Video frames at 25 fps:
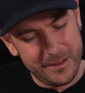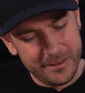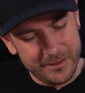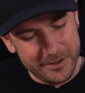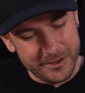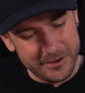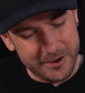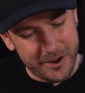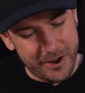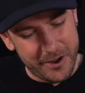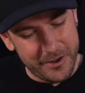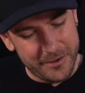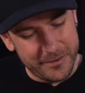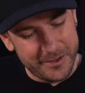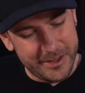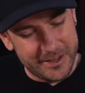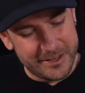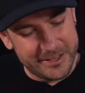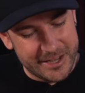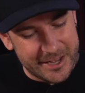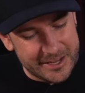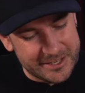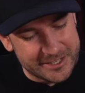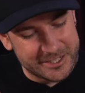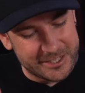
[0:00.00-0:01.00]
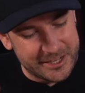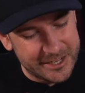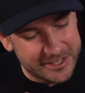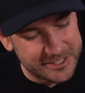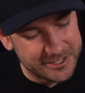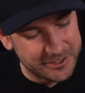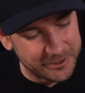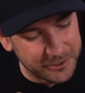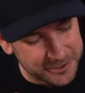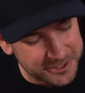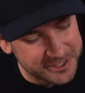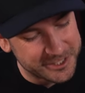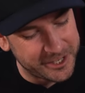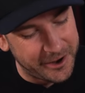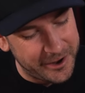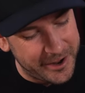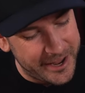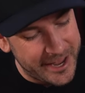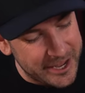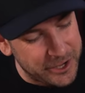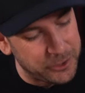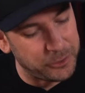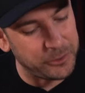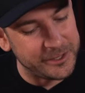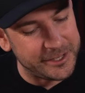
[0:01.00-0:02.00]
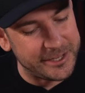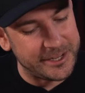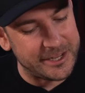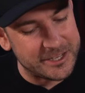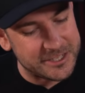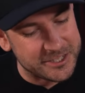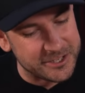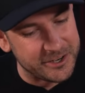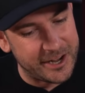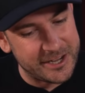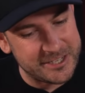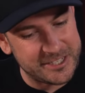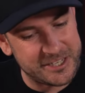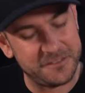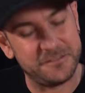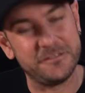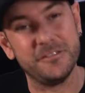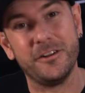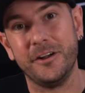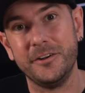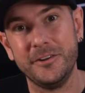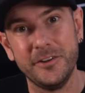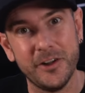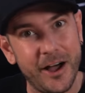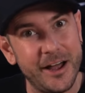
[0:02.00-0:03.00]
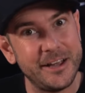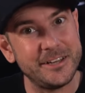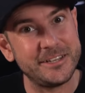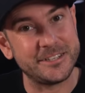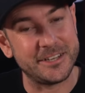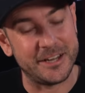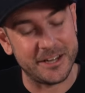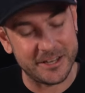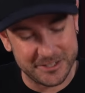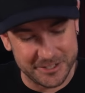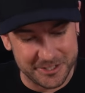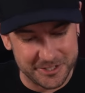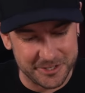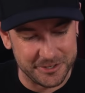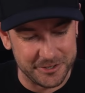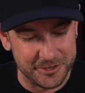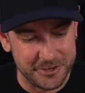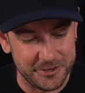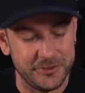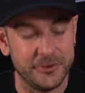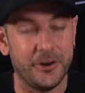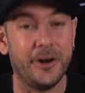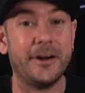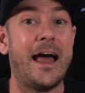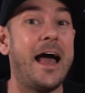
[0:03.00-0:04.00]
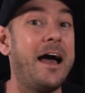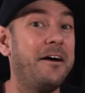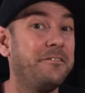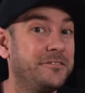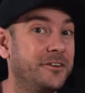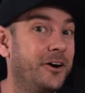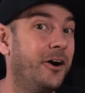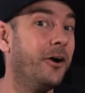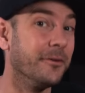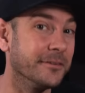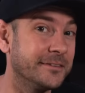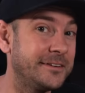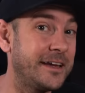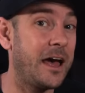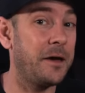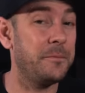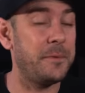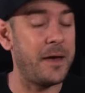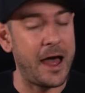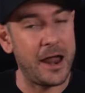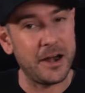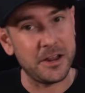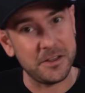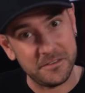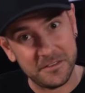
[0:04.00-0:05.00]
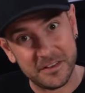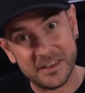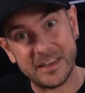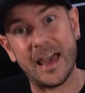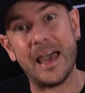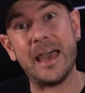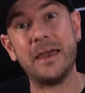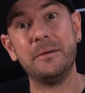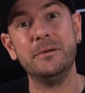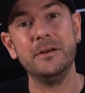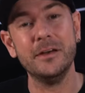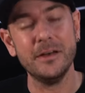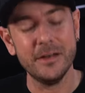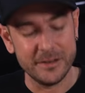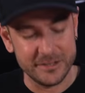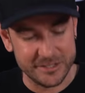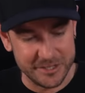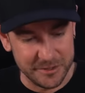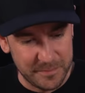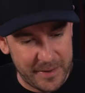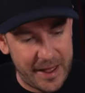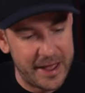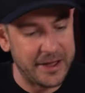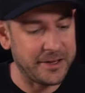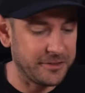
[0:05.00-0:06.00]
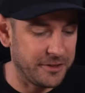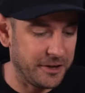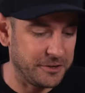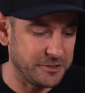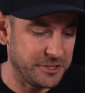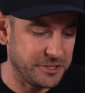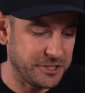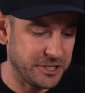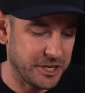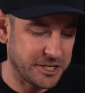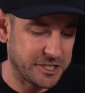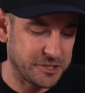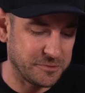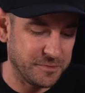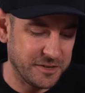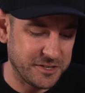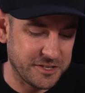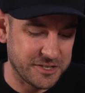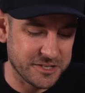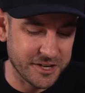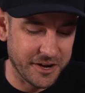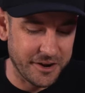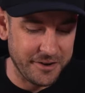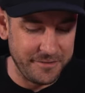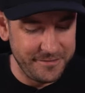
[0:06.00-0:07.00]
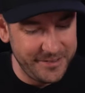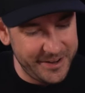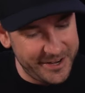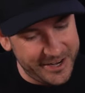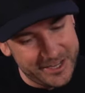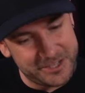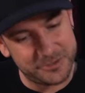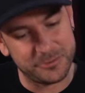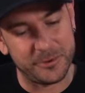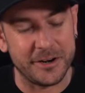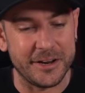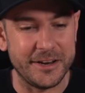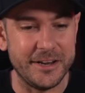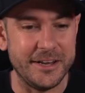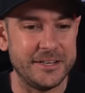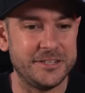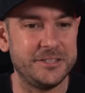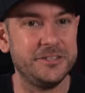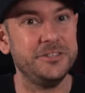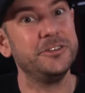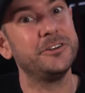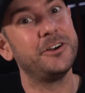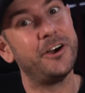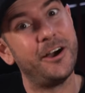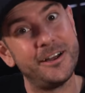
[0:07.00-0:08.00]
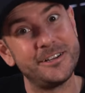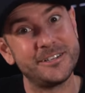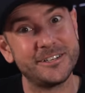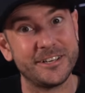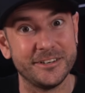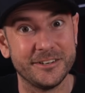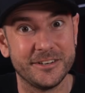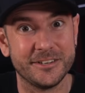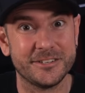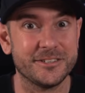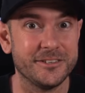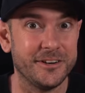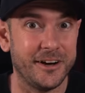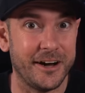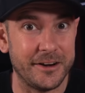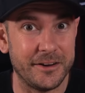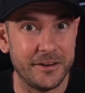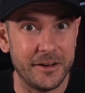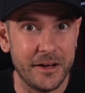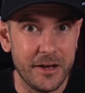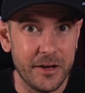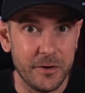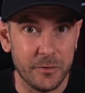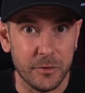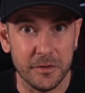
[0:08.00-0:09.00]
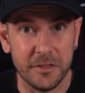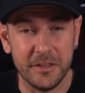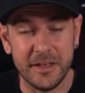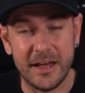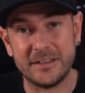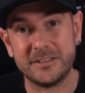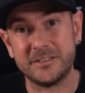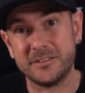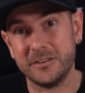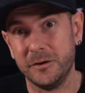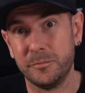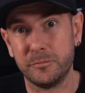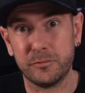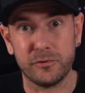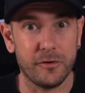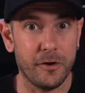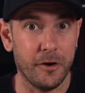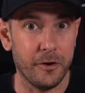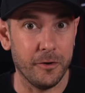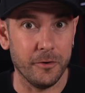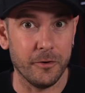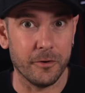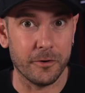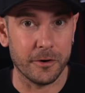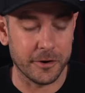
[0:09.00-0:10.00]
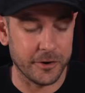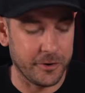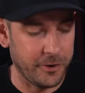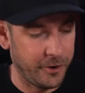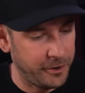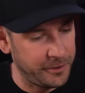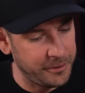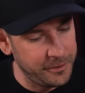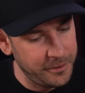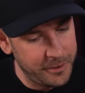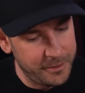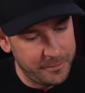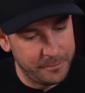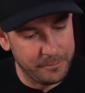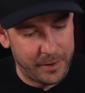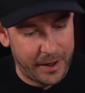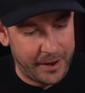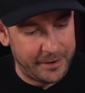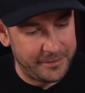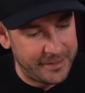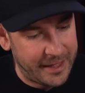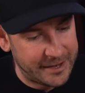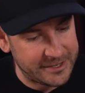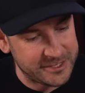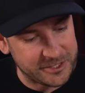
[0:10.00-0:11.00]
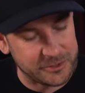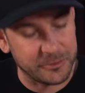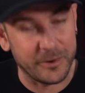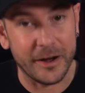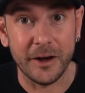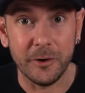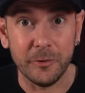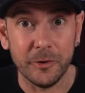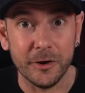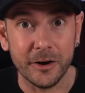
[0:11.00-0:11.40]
you know, it, it's it's also equally as nice, if not nicer, to not have to alt tab out of your game to make those adjustments. So it is what it is. You guys can decide whether that's a pro or a con, but that's the way it